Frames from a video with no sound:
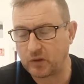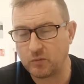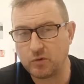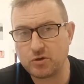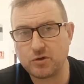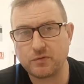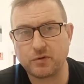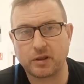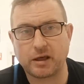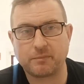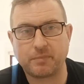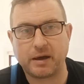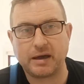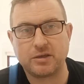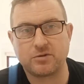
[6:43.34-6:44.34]
Once you've got
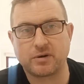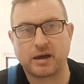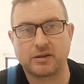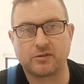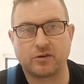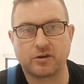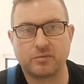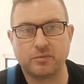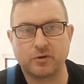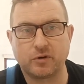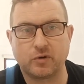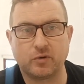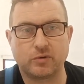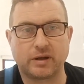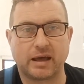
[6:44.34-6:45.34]
that paid, you get a document
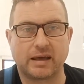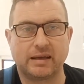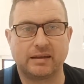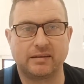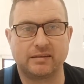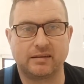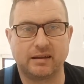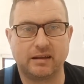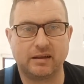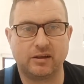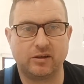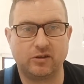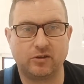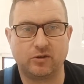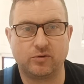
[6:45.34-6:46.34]
called a
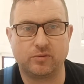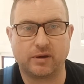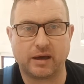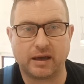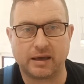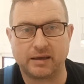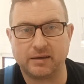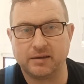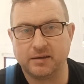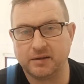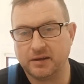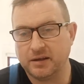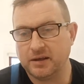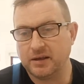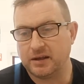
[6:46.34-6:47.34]
DUA.
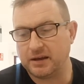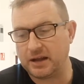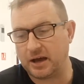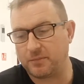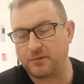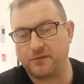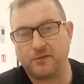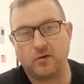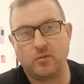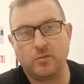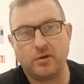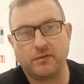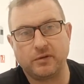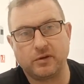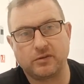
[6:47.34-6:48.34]
Now, before
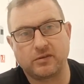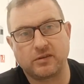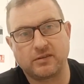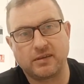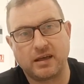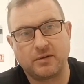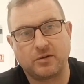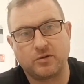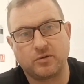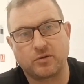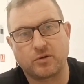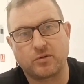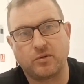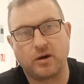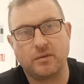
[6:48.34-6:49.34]
moving on to the technical
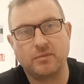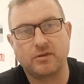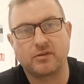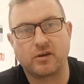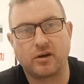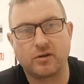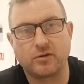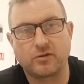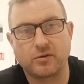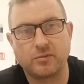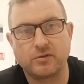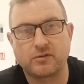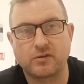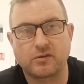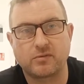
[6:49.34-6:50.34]
requirements, I also
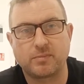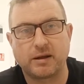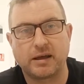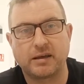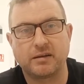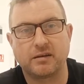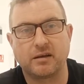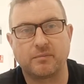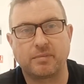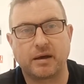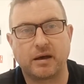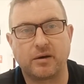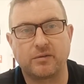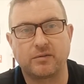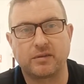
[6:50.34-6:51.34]
want to explain
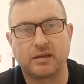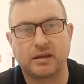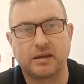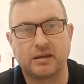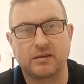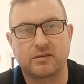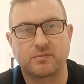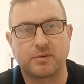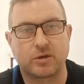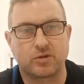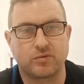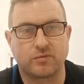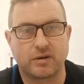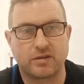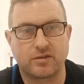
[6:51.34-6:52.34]
about the
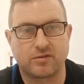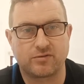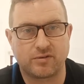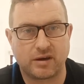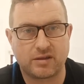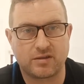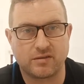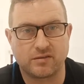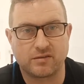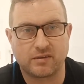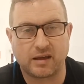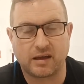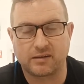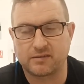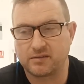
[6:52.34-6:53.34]
special registrations
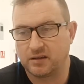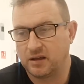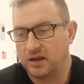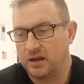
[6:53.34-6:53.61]
tax.